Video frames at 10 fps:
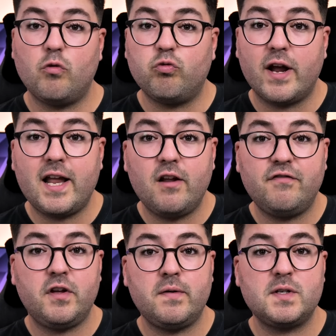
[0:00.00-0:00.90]
Regular
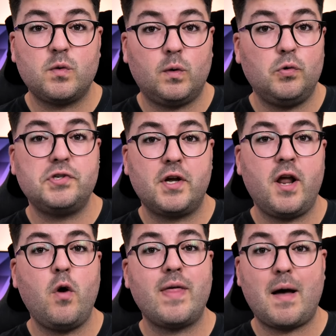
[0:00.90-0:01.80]
viewers will also
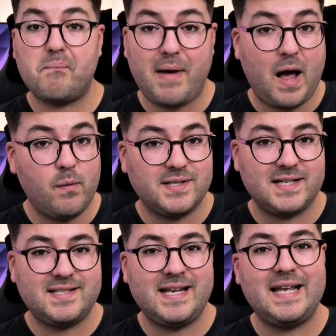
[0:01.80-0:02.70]
know that power
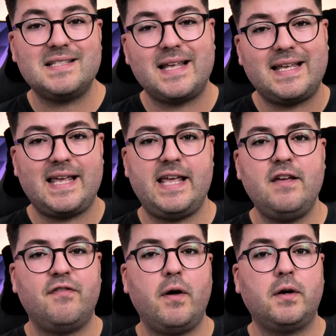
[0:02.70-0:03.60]
testing is a
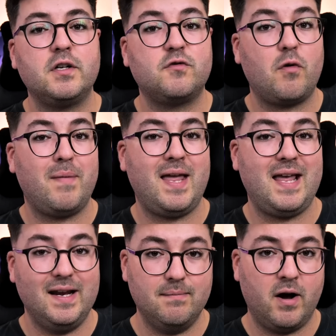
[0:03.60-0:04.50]
key focus for
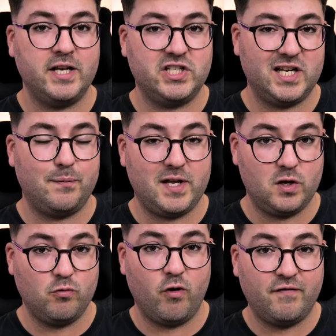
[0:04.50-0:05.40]
me in my
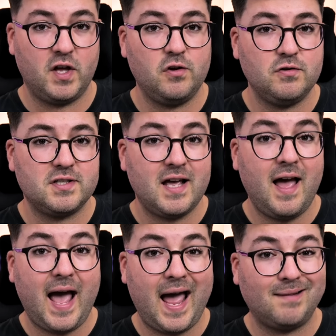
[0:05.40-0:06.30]
GPU reviews,
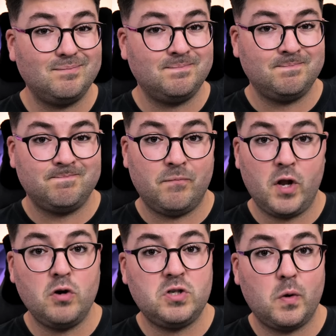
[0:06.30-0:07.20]
and
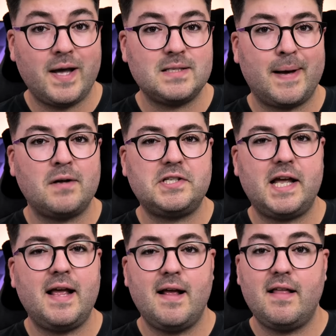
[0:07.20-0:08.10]
no two ways about
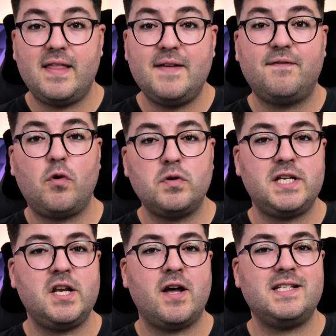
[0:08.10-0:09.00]
it, the
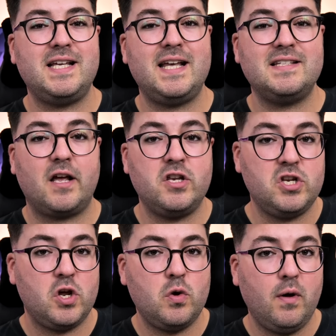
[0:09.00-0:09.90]
4090 is a
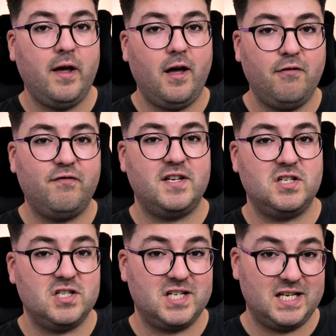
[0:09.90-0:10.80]
new
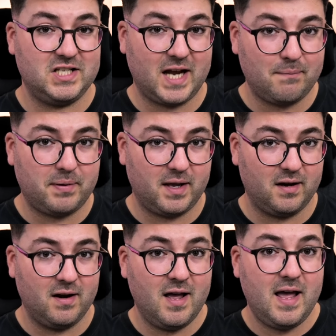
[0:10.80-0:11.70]
efficiency champion.